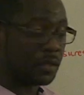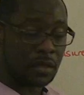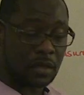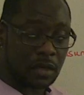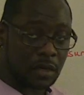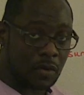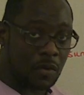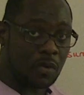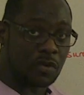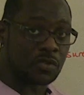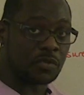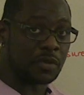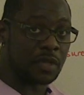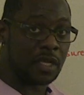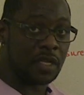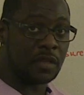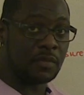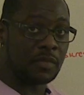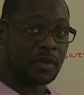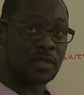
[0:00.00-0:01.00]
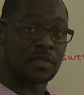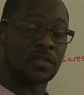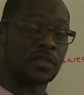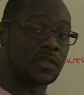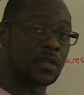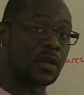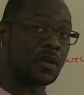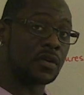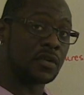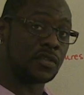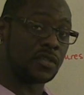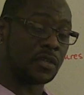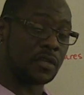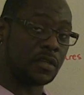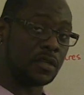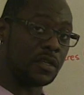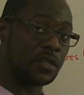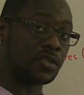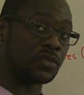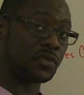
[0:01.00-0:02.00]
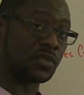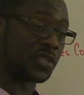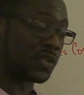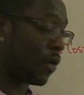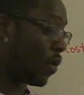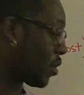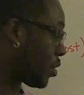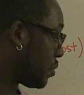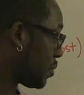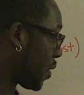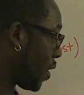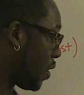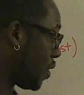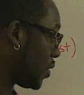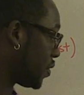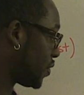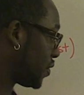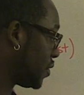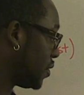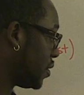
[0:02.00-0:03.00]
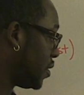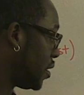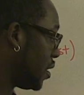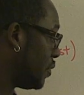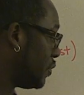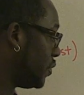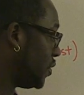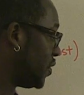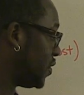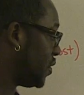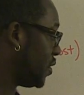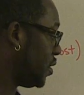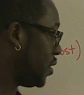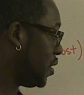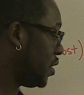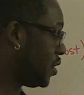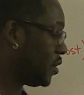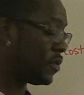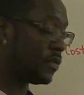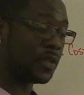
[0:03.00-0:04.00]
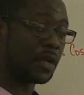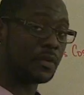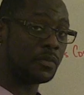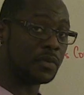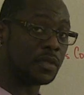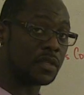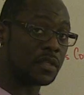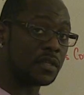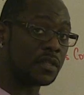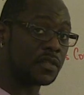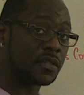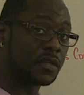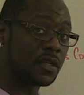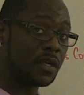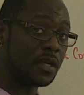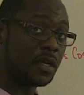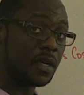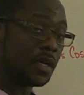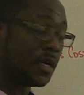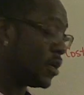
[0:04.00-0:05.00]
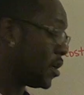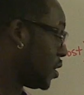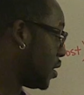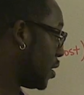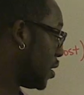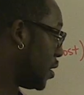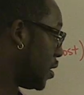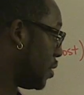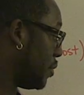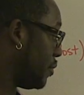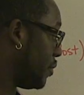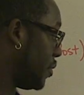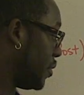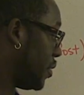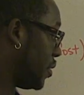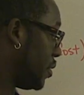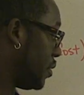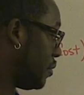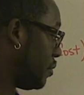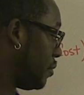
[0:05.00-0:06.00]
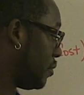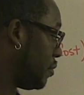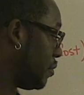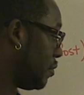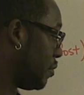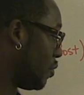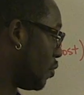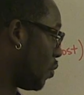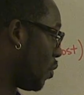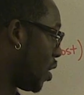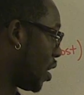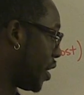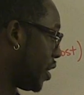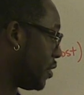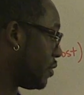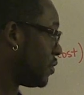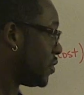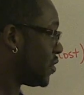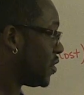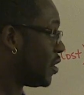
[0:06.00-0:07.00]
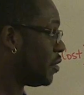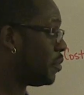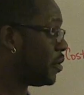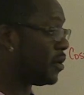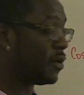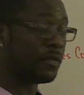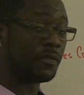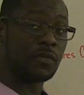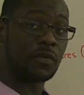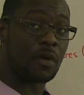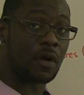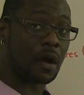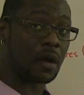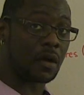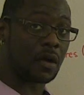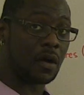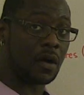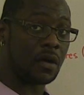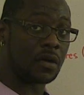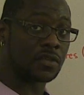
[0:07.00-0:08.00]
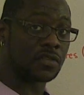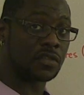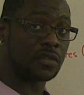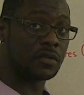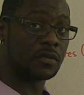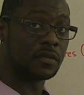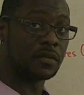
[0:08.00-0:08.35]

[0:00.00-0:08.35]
Of course, with any business, there is an initial startup cost. And we see here that with this y-intercept here for our cost